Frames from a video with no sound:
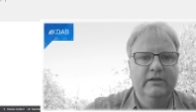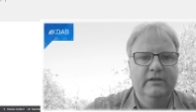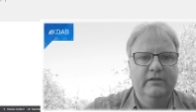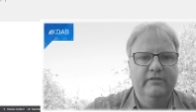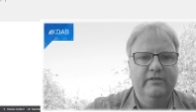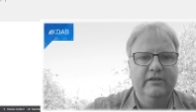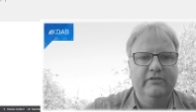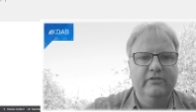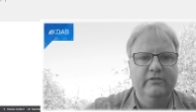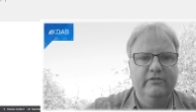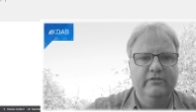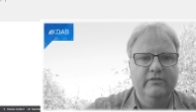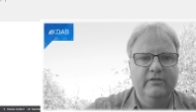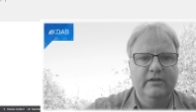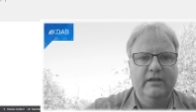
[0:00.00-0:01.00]

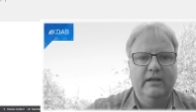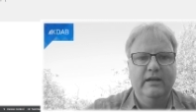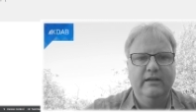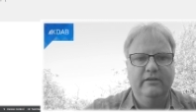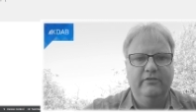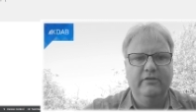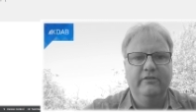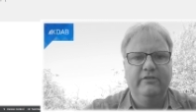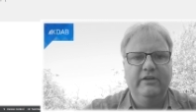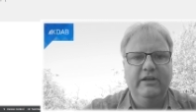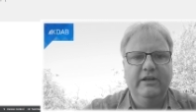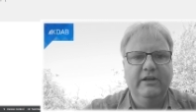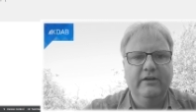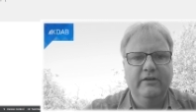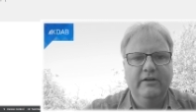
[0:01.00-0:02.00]
Sessions, and as you can see
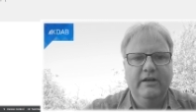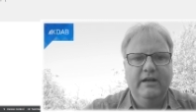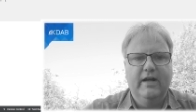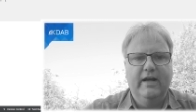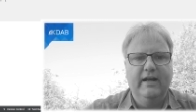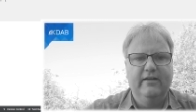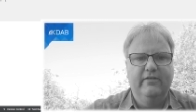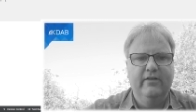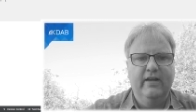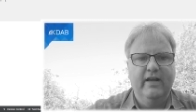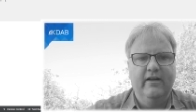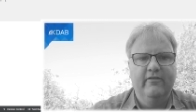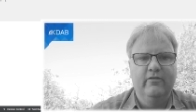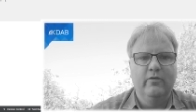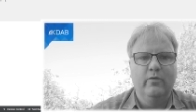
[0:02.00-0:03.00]
here, I actually
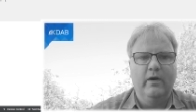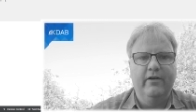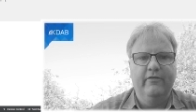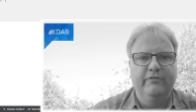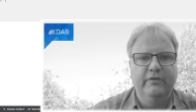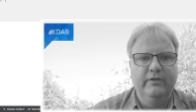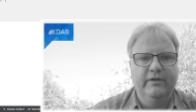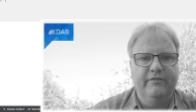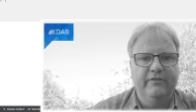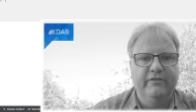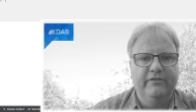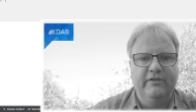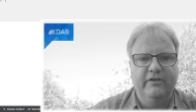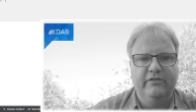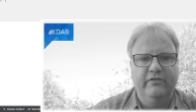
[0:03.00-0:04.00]
have quite a few different
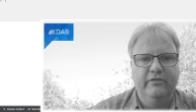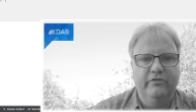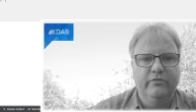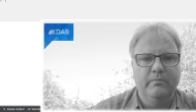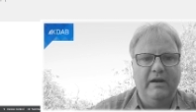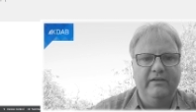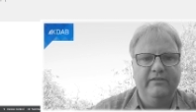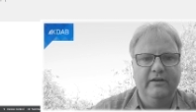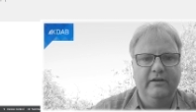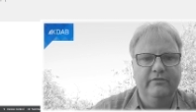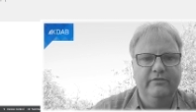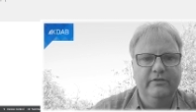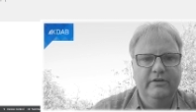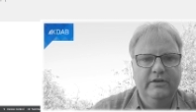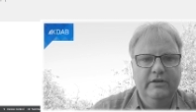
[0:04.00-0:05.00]
sessions
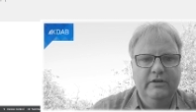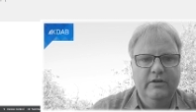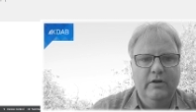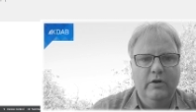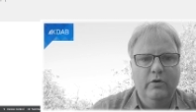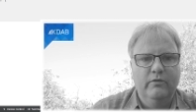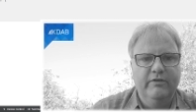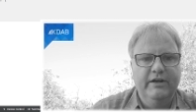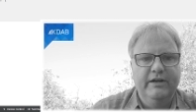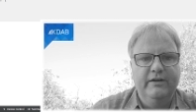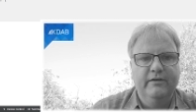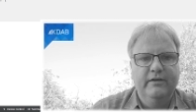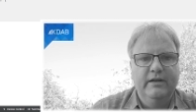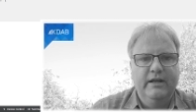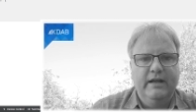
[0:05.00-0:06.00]
myself over
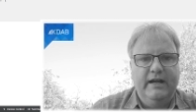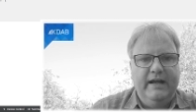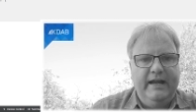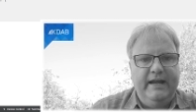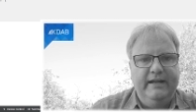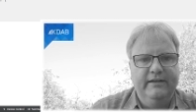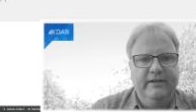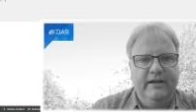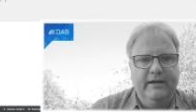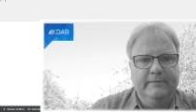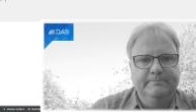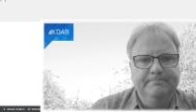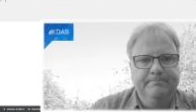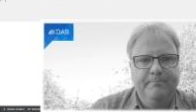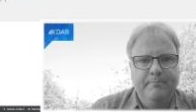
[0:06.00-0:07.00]
here. And
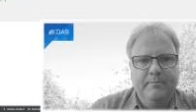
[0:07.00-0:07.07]
um,